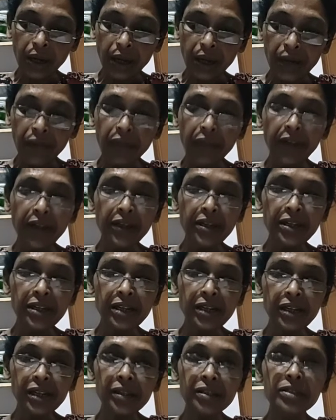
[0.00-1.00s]
If 80
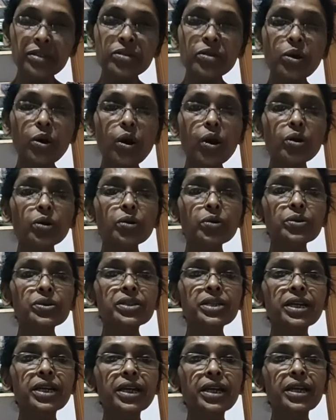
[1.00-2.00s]
years,
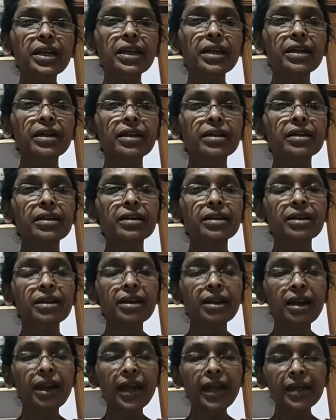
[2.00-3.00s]
octogenarian,
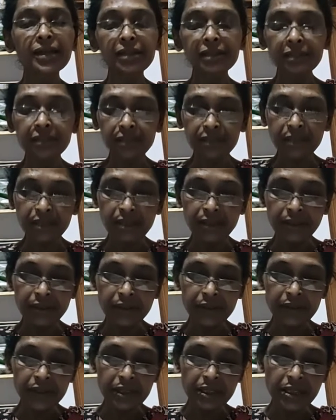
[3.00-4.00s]
like the
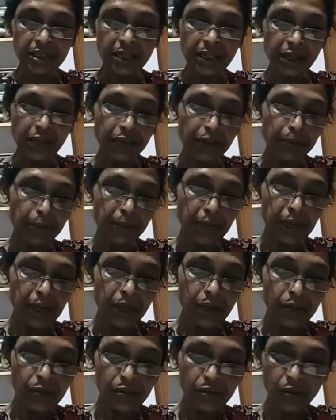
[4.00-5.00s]
words that we make
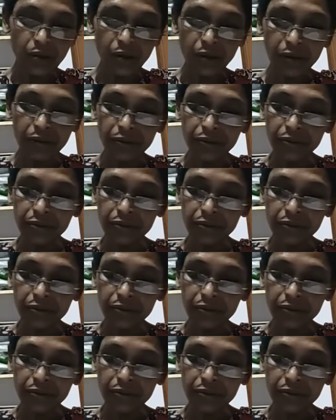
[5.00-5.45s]
use of.